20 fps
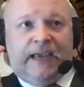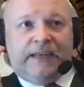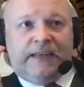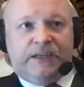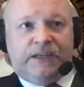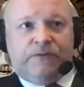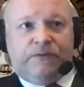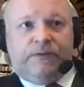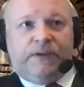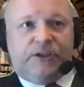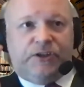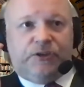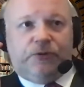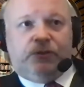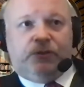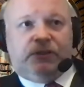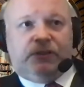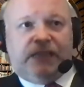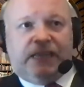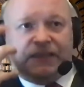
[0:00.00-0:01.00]
an
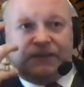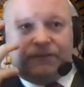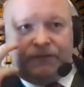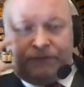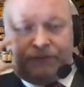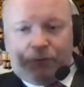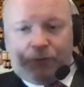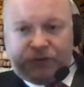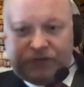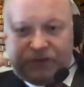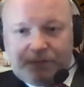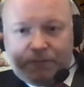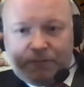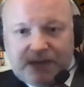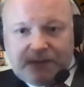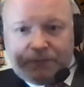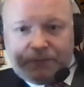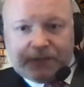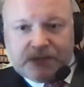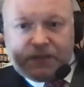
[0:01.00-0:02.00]
individual, and the Fourth
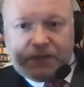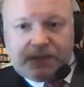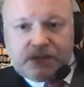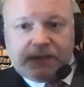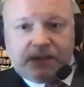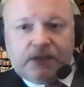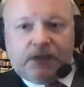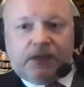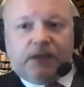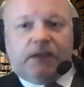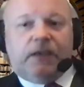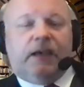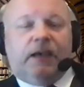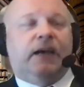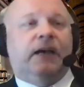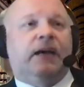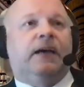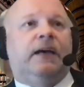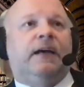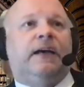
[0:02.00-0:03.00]
Amendment
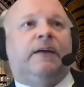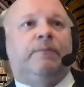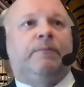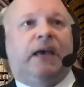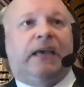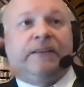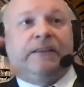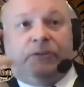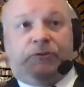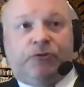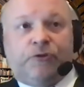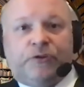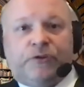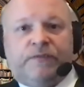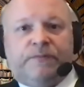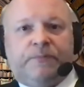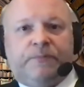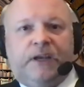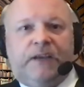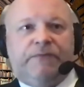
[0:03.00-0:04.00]
and the tort
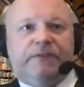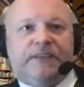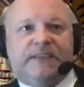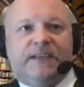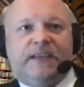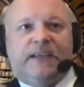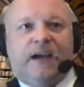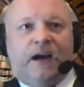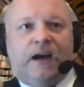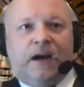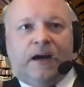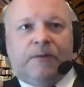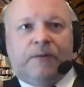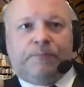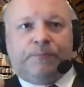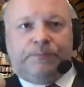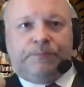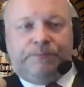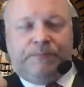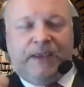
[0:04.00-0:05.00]
of privacy are
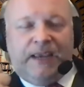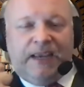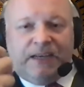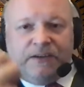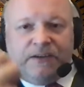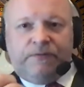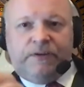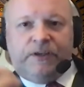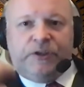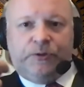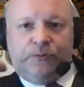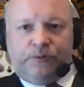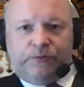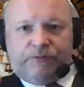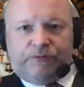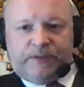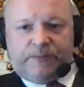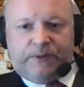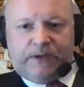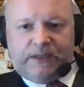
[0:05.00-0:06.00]
individual
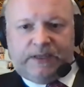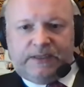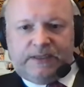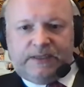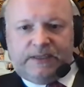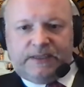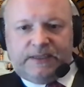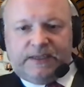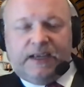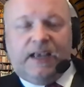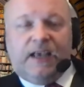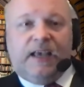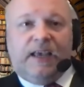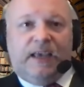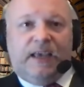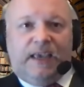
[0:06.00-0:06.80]
responses.